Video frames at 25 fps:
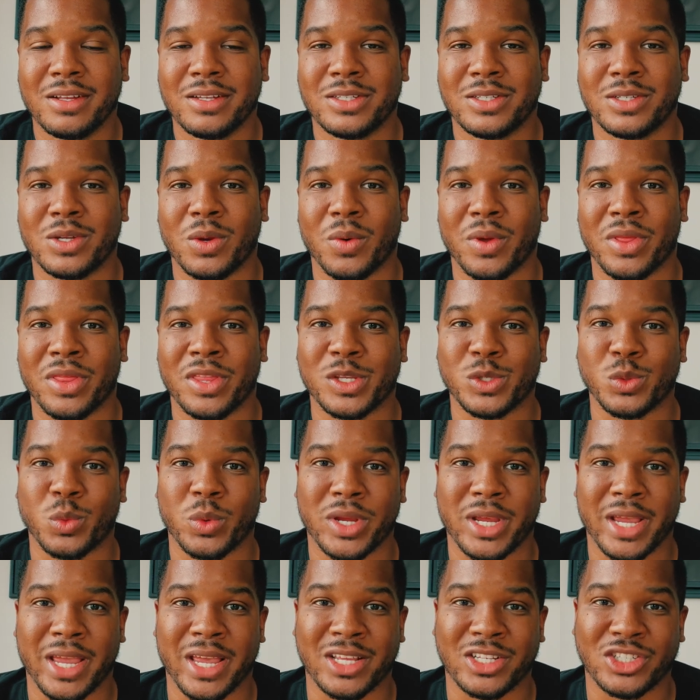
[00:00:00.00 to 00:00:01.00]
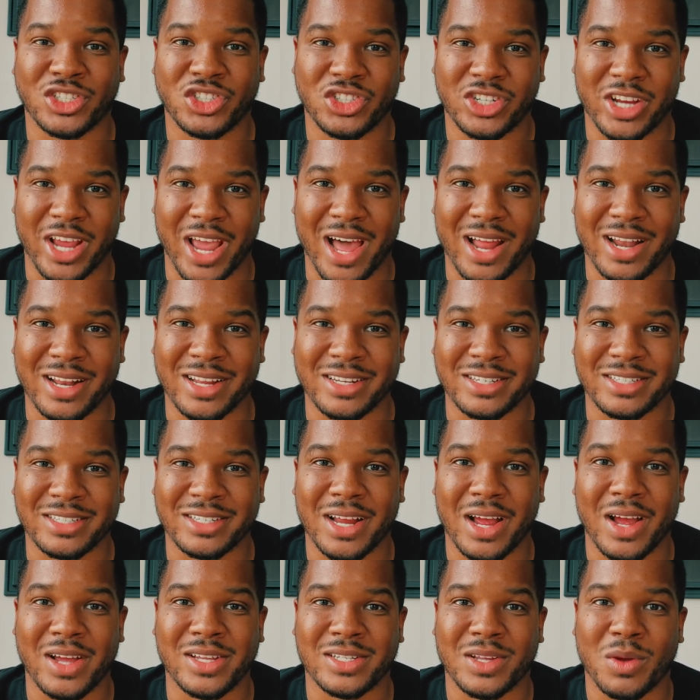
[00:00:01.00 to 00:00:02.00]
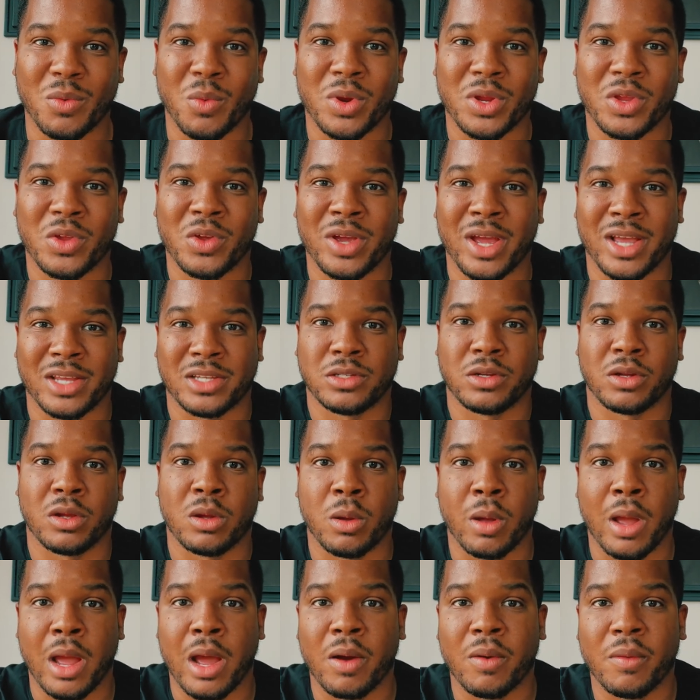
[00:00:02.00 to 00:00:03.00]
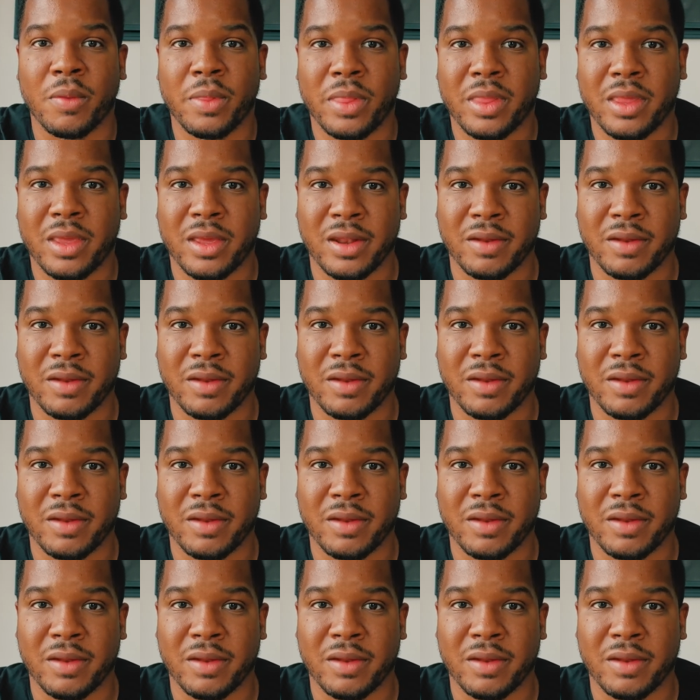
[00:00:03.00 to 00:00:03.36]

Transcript: So in this weekend's challenge, as I want you guys to go out,